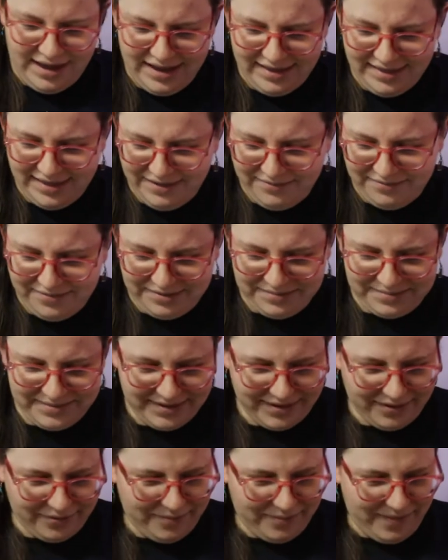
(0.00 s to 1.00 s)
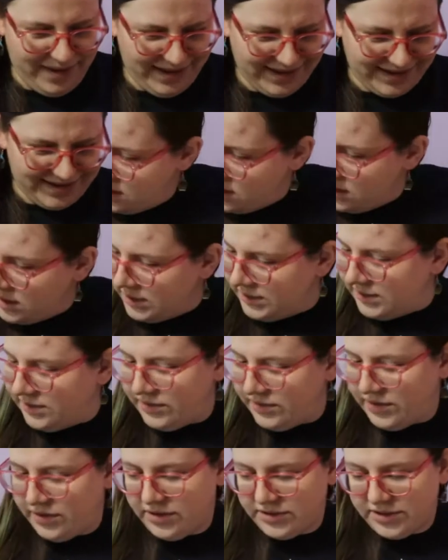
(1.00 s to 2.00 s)
I love this so much.
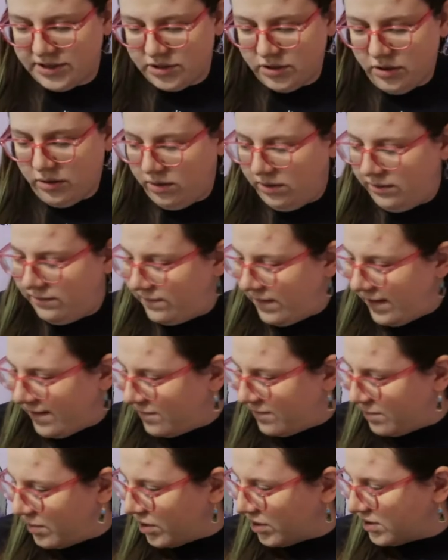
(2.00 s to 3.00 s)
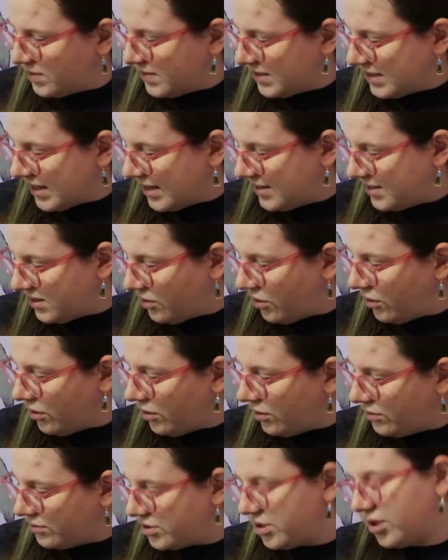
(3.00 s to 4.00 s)
So there's a total of five books. Besides The
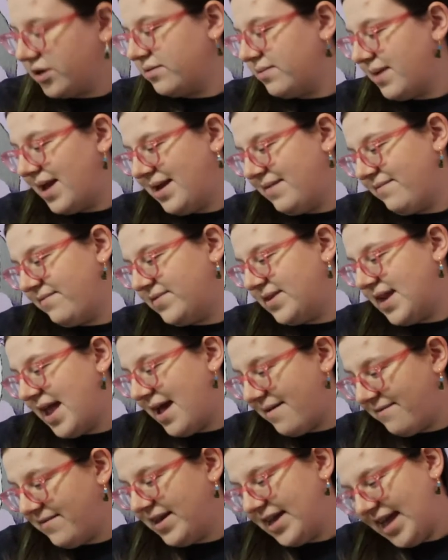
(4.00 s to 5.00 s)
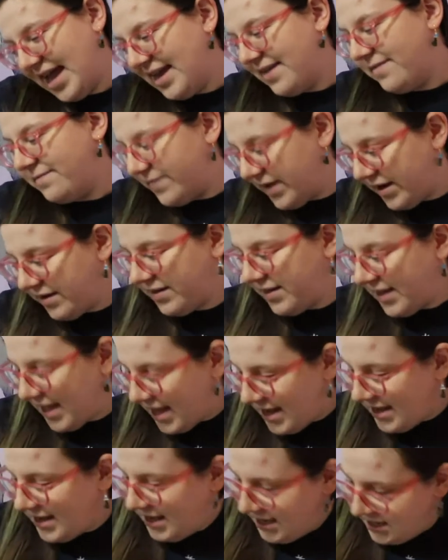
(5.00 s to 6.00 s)
Girl Who Circumnavigated
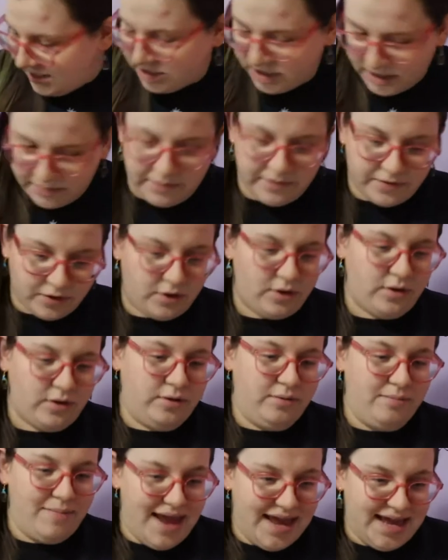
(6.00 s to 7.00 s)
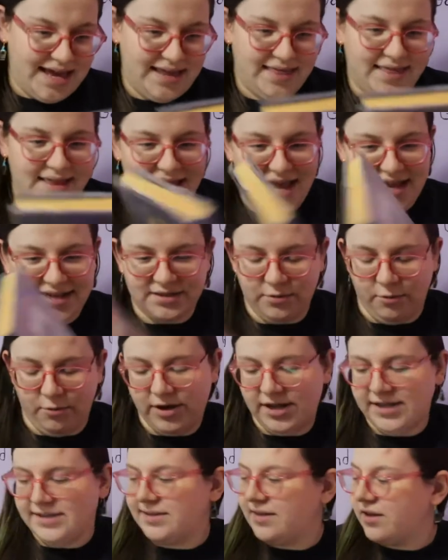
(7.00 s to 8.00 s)
Fairyland in a Ship of Her Own Making, the next
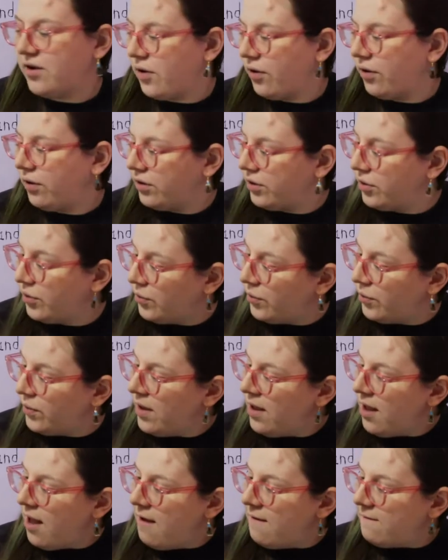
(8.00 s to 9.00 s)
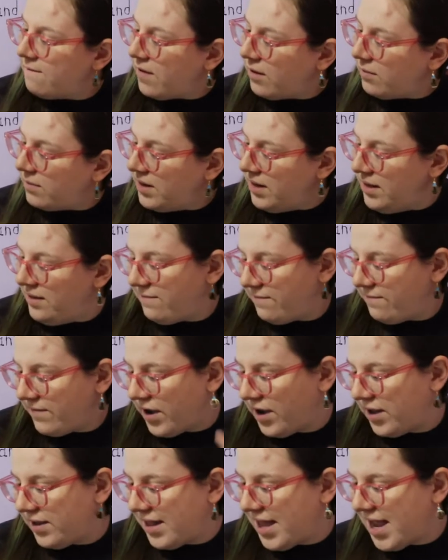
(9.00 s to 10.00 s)
one is The Girl Who Fell Beneath
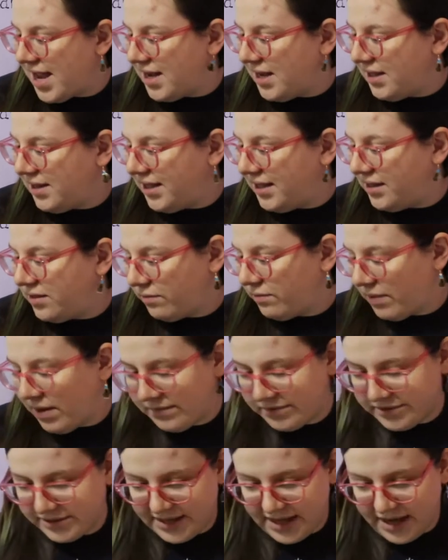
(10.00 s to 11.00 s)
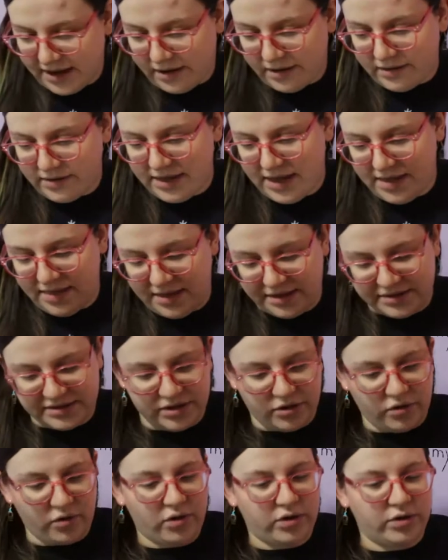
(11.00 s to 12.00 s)
Fairyland and Led the Rebels There. Then there's
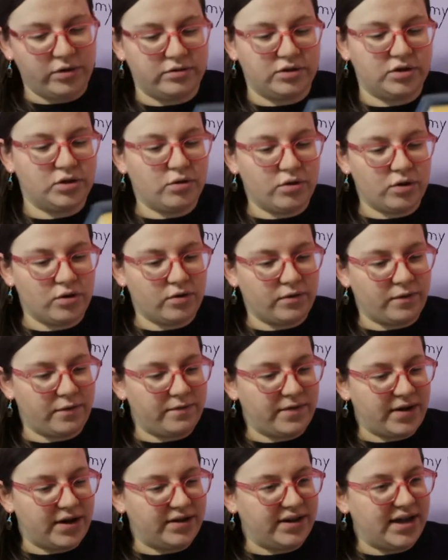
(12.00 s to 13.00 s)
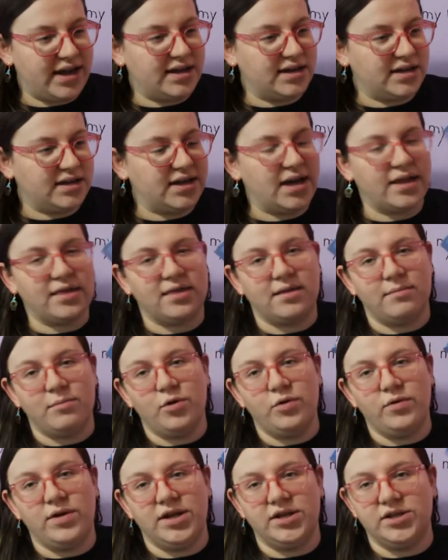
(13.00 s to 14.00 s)
The Girl Who Soared Over Fairyland and Cut the
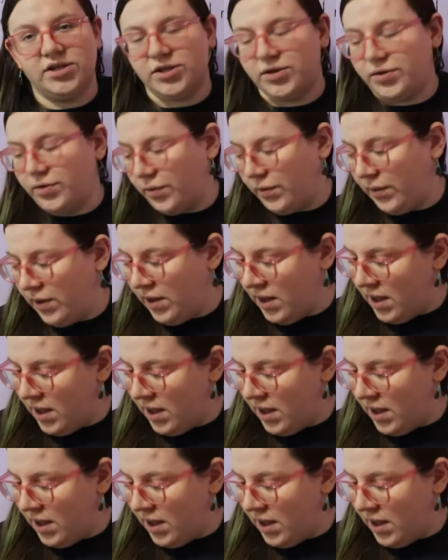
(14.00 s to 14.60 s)
Moon into